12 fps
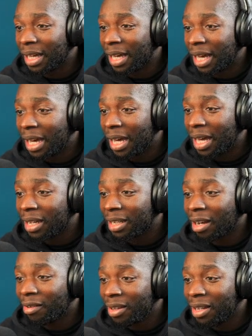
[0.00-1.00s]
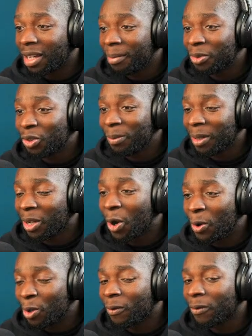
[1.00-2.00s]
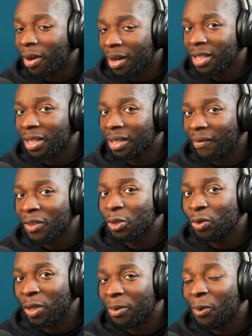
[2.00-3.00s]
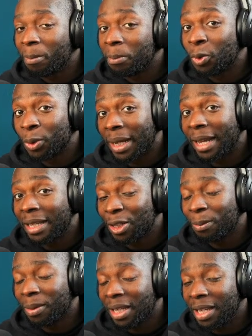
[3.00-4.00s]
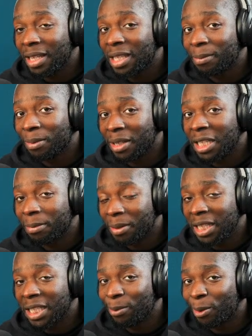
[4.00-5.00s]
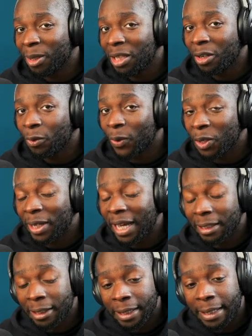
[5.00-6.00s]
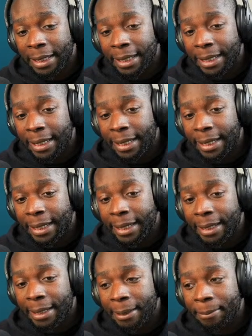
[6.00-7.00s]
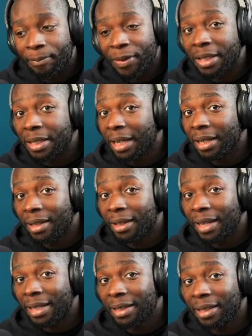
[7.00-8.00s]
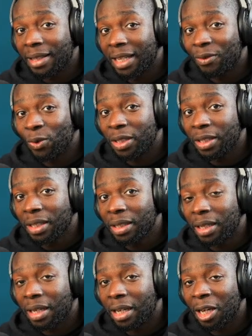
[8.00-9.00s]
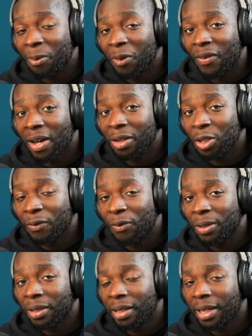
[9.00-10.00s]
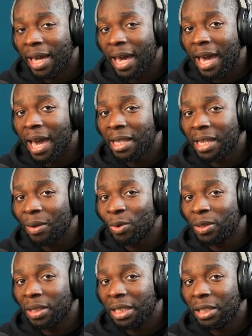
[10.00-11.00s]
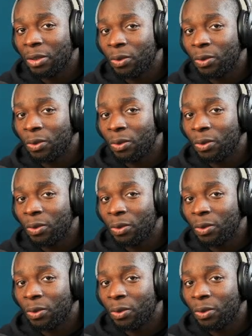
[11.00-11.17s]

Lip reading: Currently, I'm streaming only on Fridays. I'd love to stream on more days. So please support me where you can. And yeah, that's it. Thanks for watching. I hope you found it useful. And I will see you